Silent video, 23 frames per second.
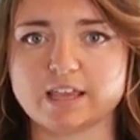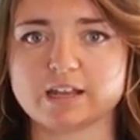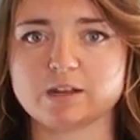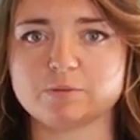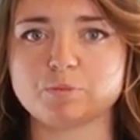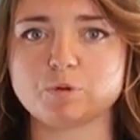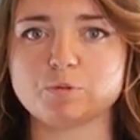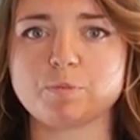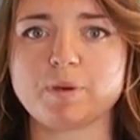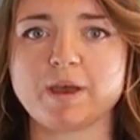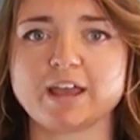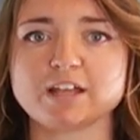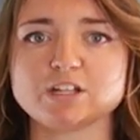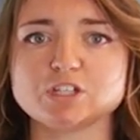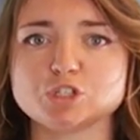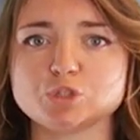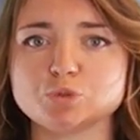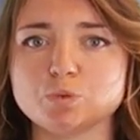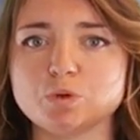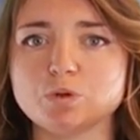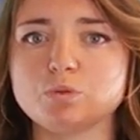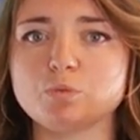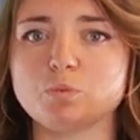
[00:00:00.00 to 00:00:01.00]
and a
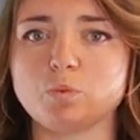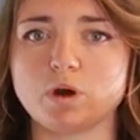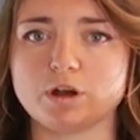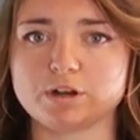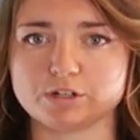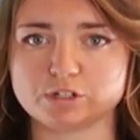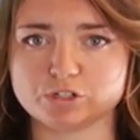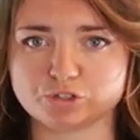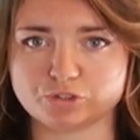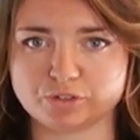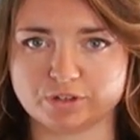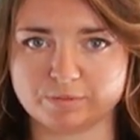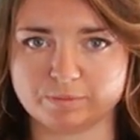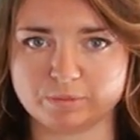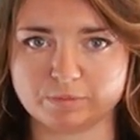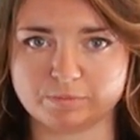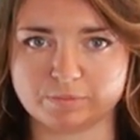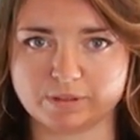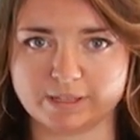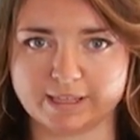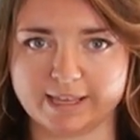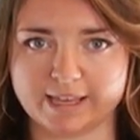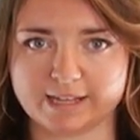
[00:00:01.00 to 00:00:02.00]
perpetual water
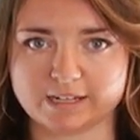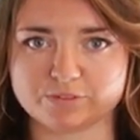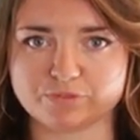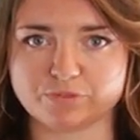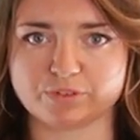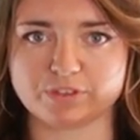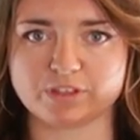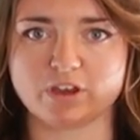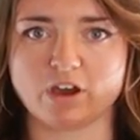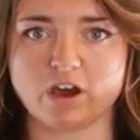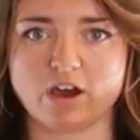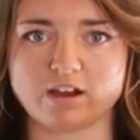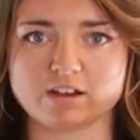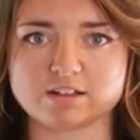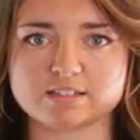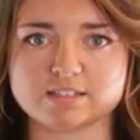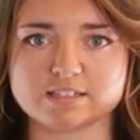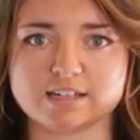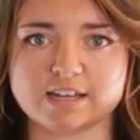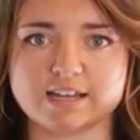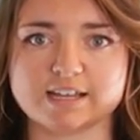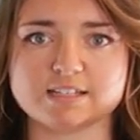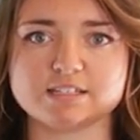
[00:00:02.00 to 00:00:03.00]
treatment plant for the
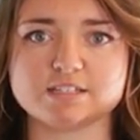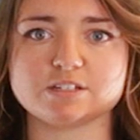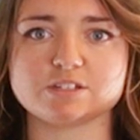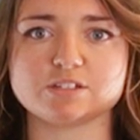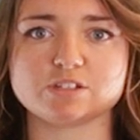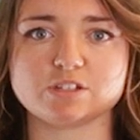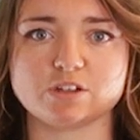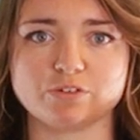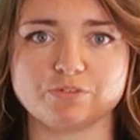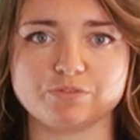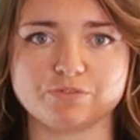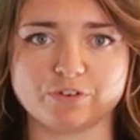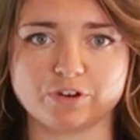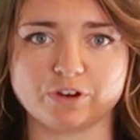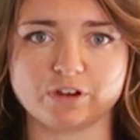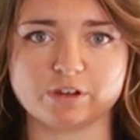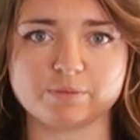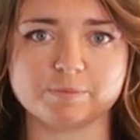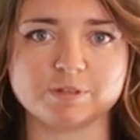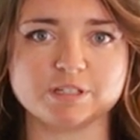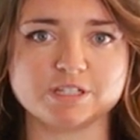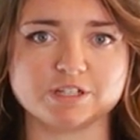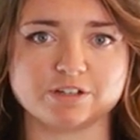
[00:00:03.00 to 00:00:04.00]
oxidized
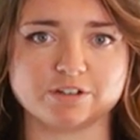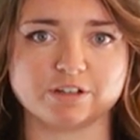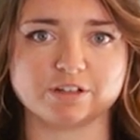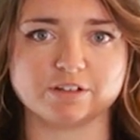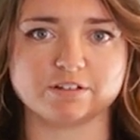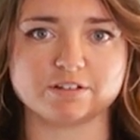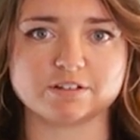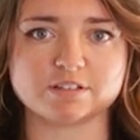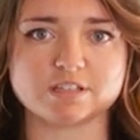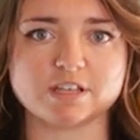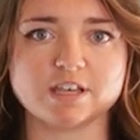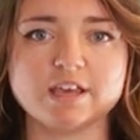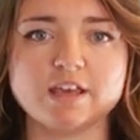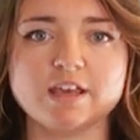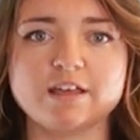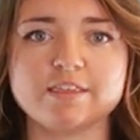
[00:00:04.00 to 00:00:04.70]
sulfuric materials